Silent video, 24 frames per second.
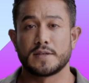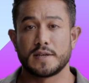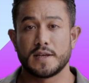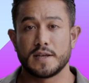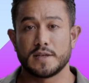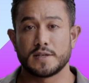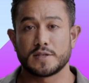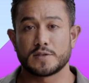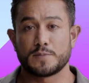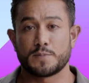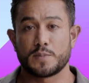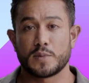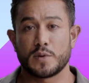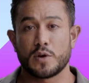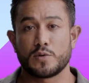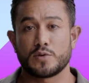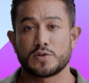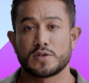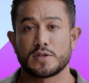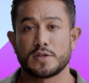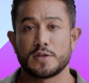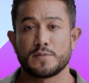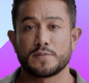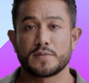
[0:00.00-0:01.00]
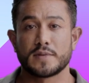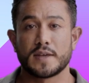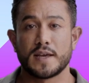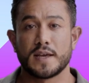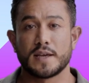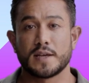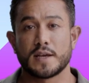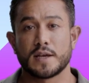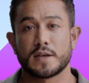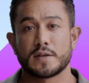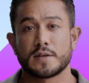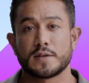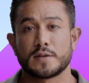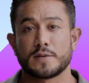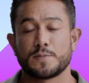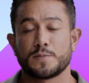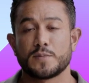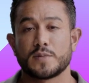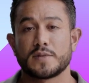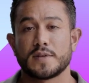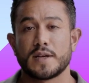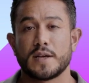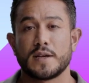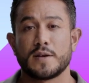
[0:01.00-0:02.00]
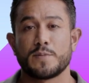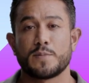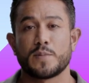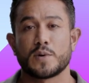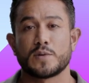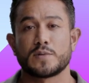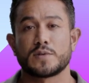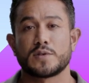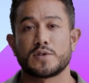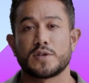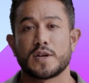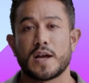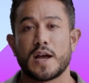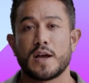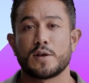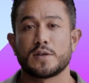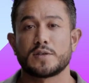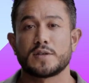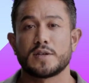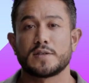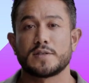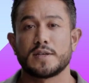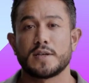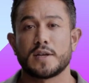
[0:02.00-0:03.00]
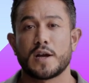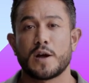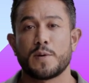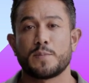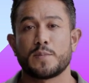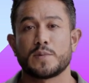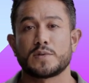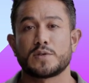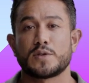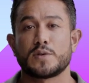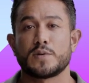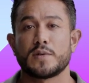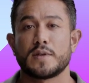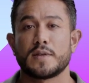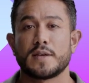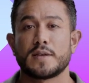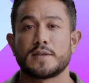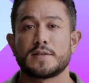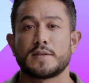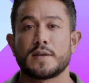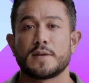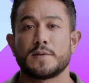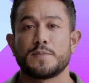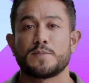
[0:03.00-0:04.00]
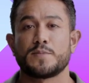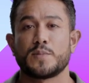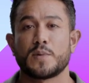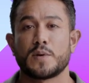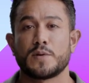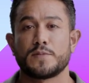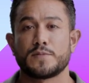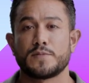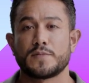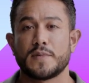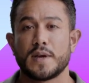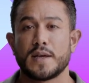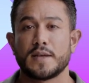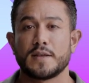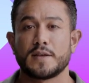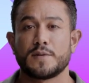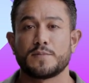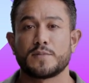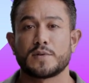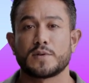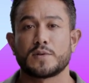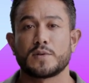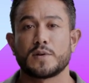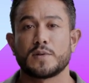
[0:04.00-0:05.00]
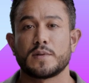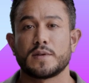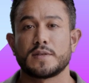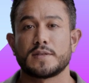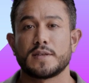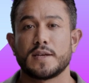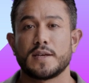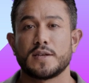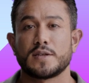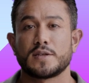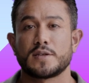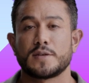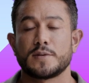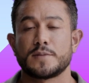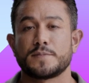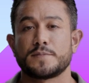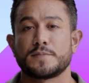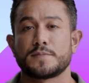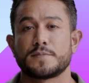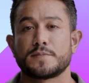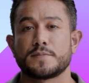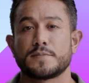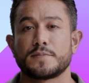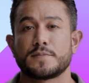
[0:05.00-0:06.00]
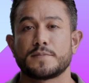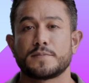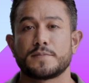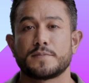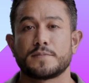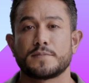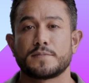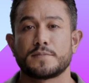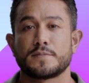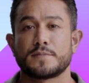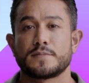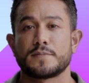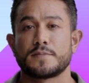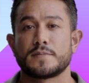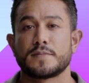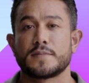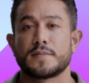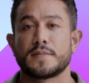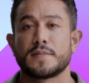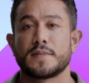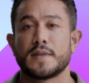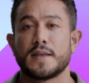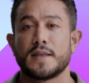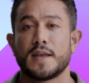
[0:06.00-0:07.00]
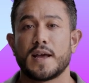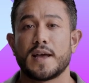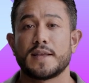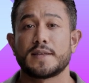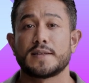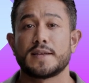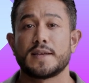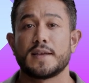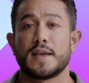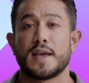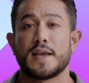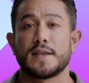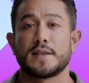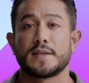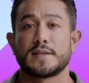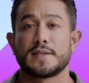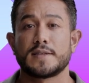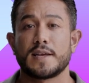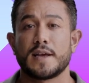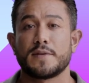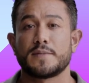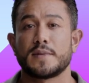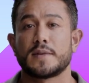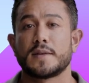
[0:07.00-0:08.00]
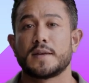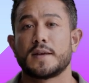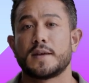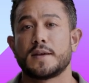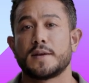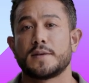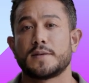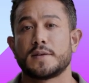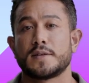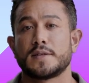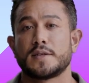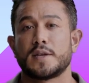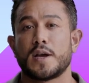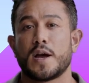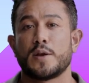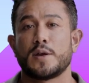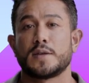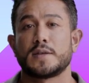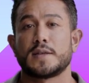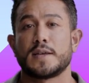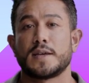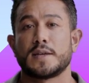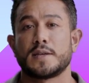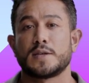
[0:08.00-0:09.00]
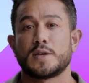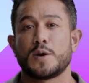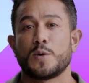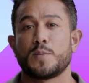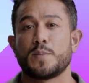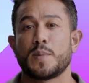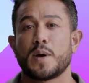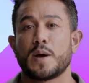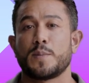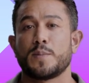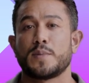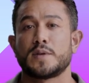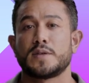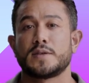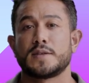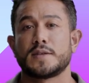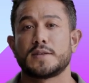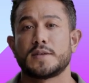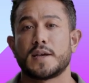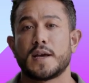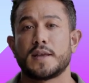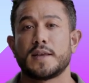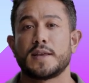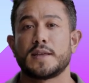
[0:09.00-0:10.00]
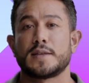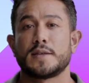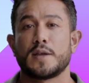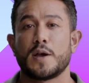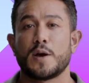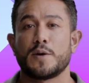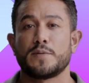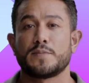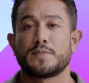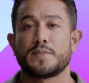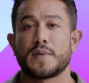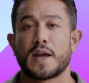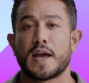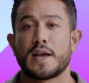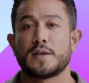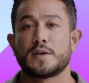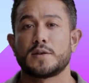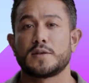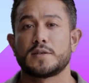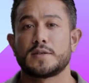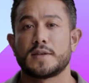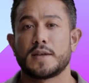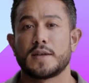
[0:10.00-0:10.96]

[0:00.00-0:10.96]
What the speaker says: an explosion of data, presenting both challenges and opportunities for effective utilization. In 1997, the scholar Tinto published studies on factors